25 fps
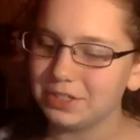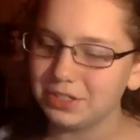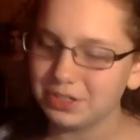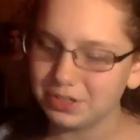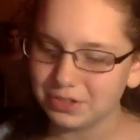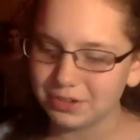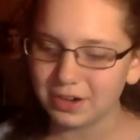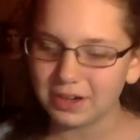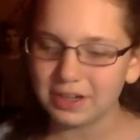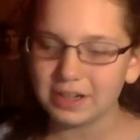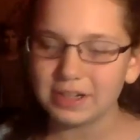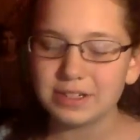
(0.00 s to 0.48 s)

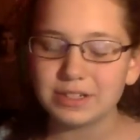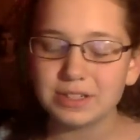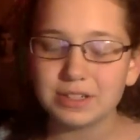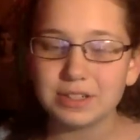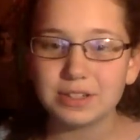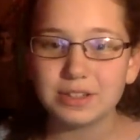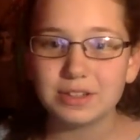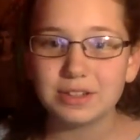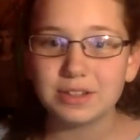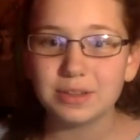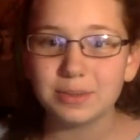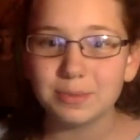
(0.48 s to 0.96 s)
you're ready to
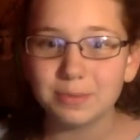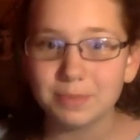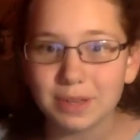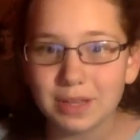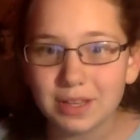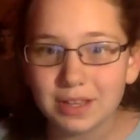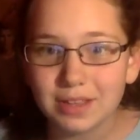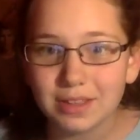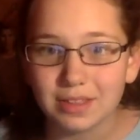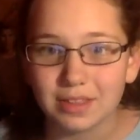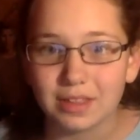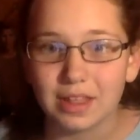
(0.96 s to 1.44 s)

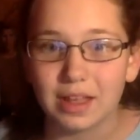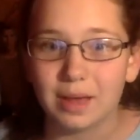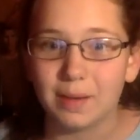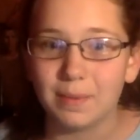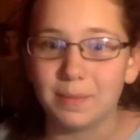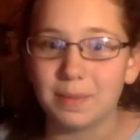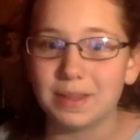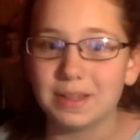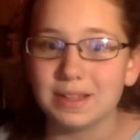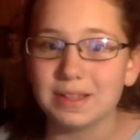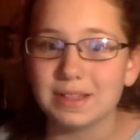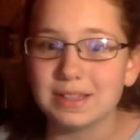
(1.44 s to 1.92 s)
demean them
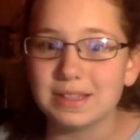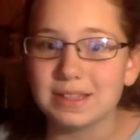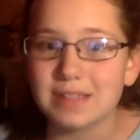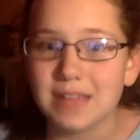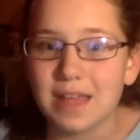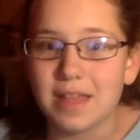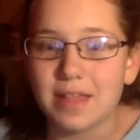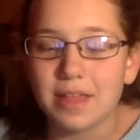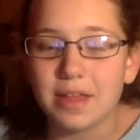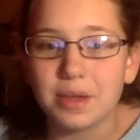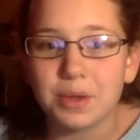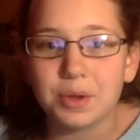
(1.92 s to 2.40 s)
and
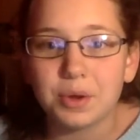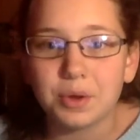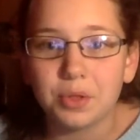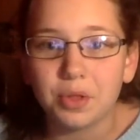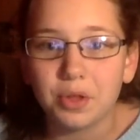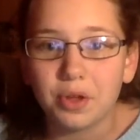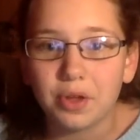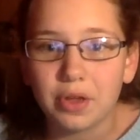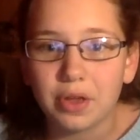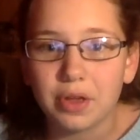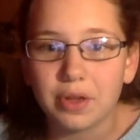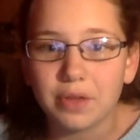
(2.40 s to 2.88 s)
say that you're
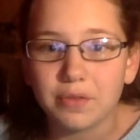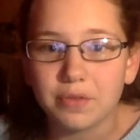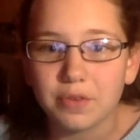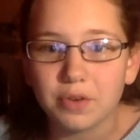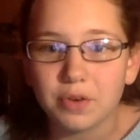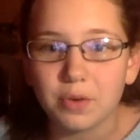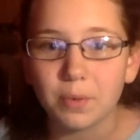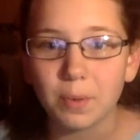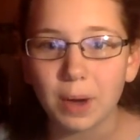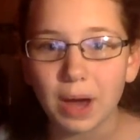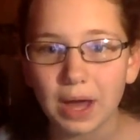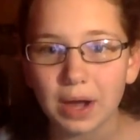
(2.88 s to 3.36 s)
looking for
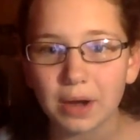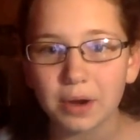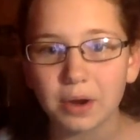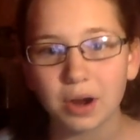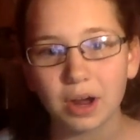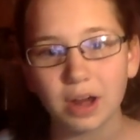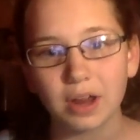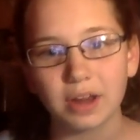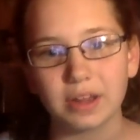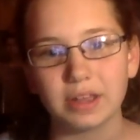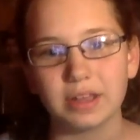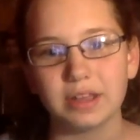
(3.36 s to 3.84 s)
a wider
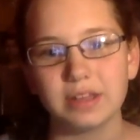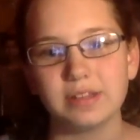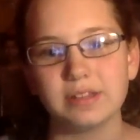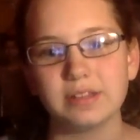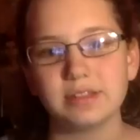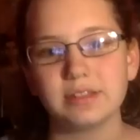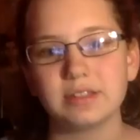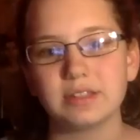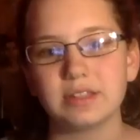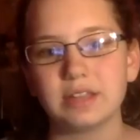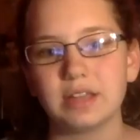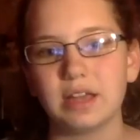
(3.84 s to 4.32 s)

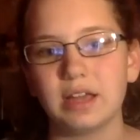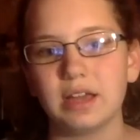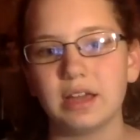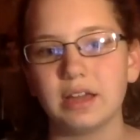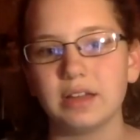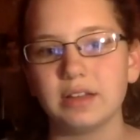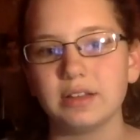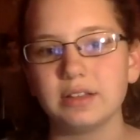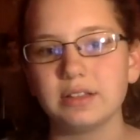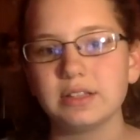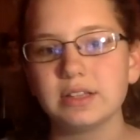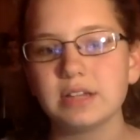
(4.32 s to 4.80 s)
audience
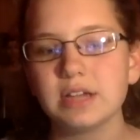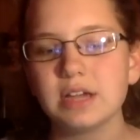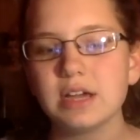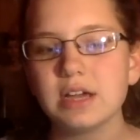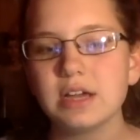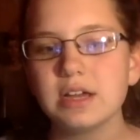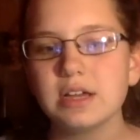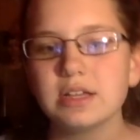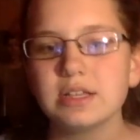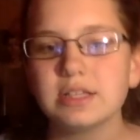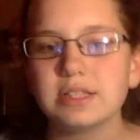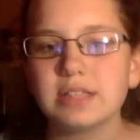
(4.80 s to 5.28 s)
and
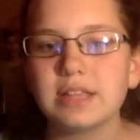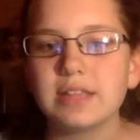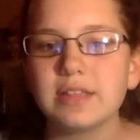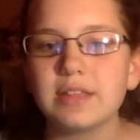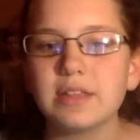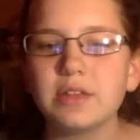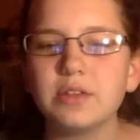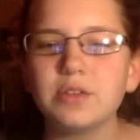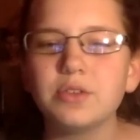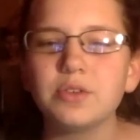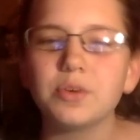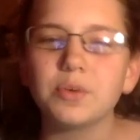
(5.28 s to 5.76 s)
saying
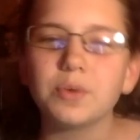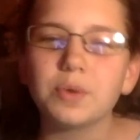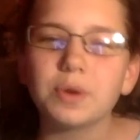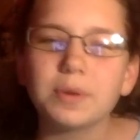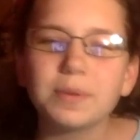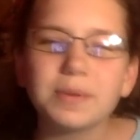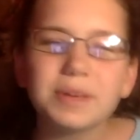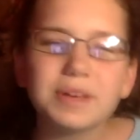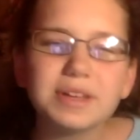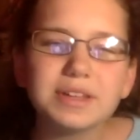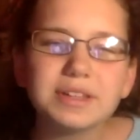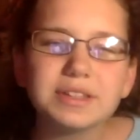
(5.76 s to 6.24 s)
that you don't want to
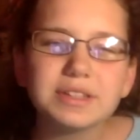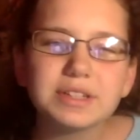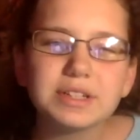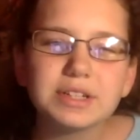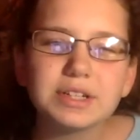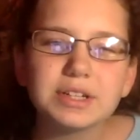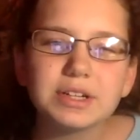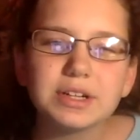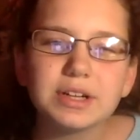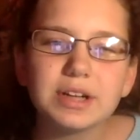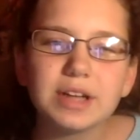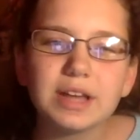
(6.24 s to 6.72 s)
be
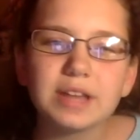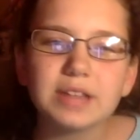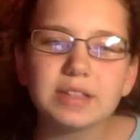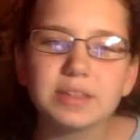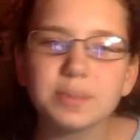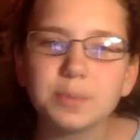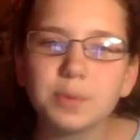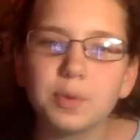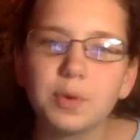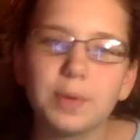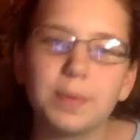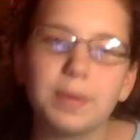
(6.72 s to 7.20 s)
considered as a
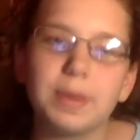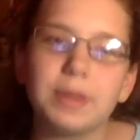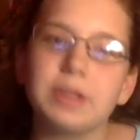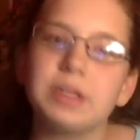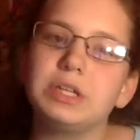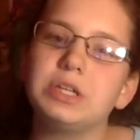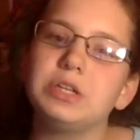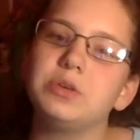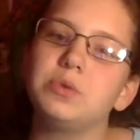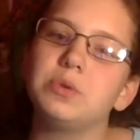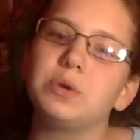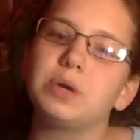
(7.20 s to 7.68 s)
boy band
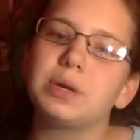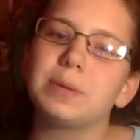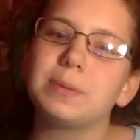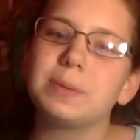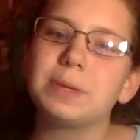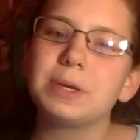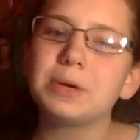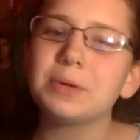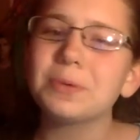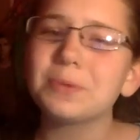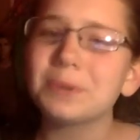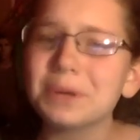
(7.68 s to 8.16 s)
and you want to
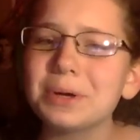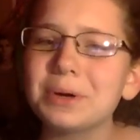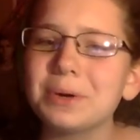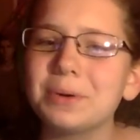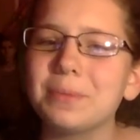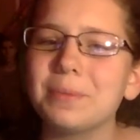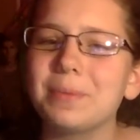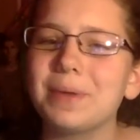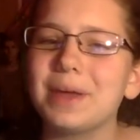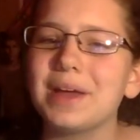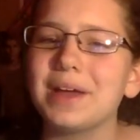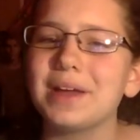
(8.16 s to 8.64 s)
be a real
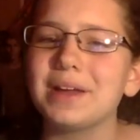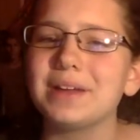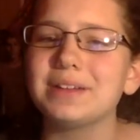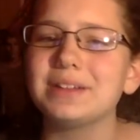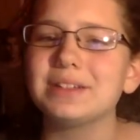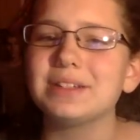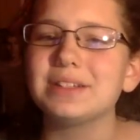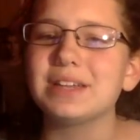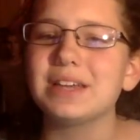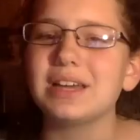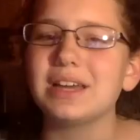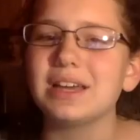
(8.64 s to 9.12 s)

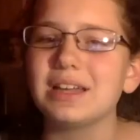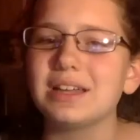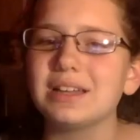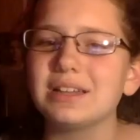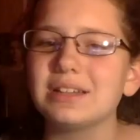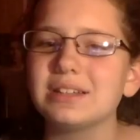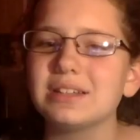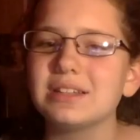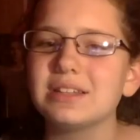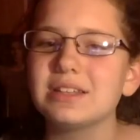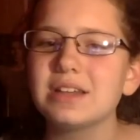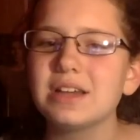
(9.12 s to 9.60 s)
band
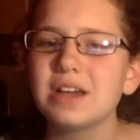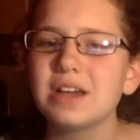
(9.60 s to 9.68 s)
and